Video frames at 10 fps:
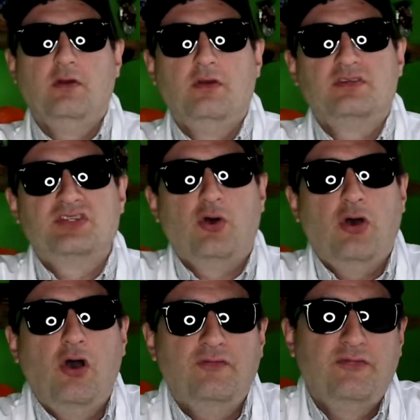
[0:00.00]
So
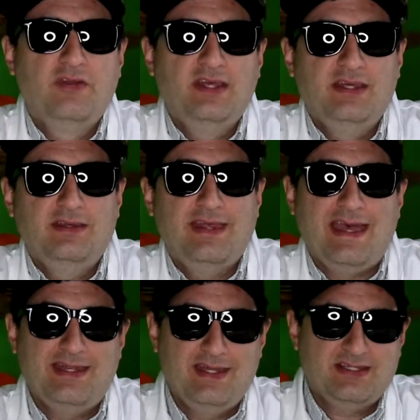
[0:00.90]
hopefully
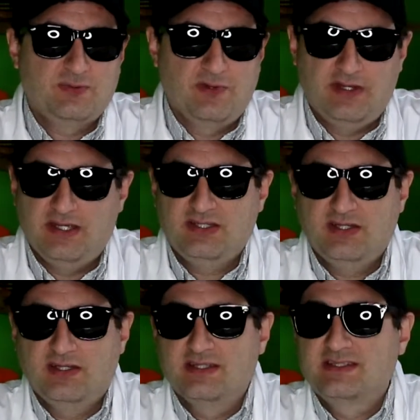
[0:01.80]
that
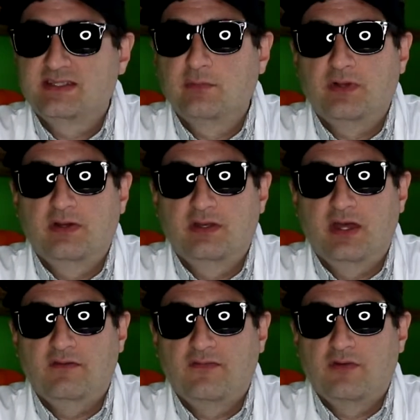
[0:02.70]
explanation is simple
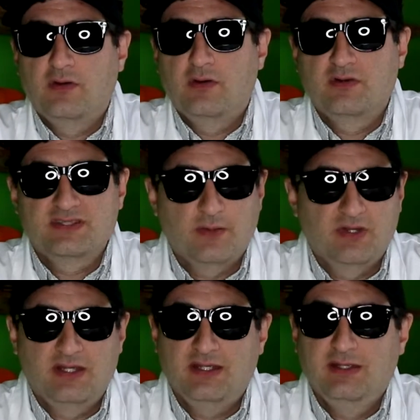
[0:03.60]
enough for
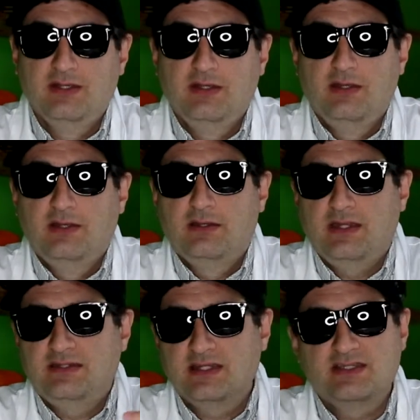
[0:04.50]
somebody
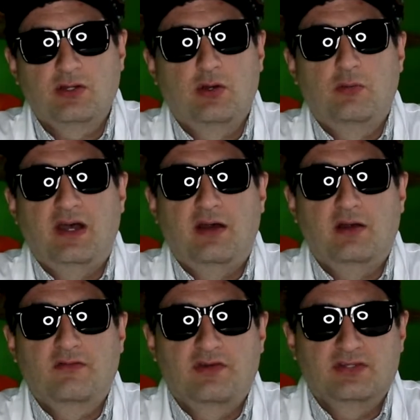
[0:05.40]
that doesn't know about
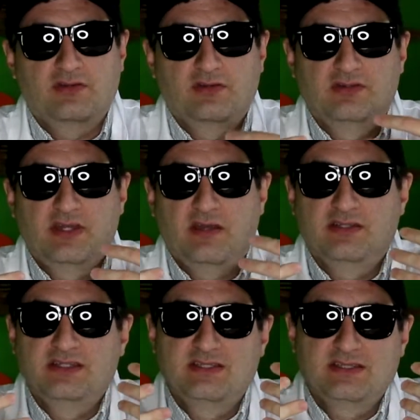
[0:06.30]
artificial
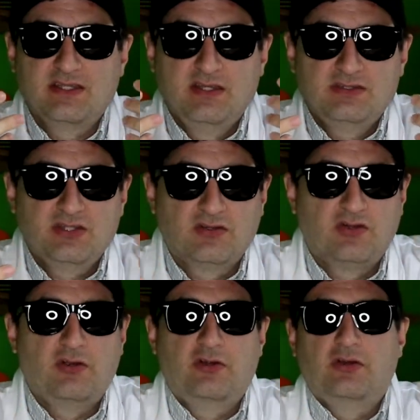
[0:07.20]
intelligence to
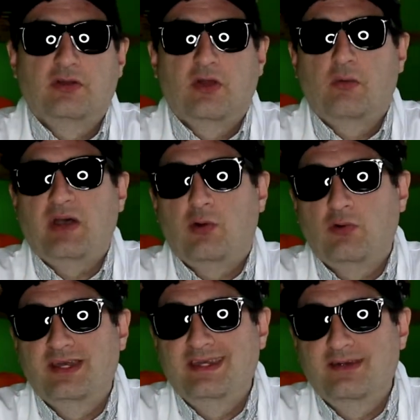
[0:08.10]
learn about
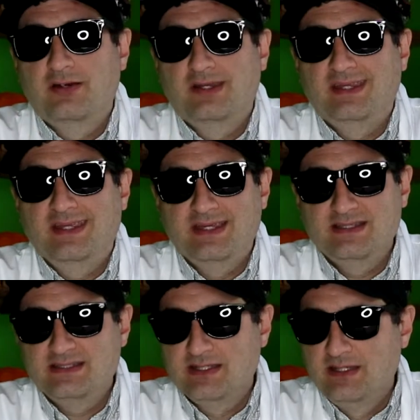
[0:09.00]
what it really is.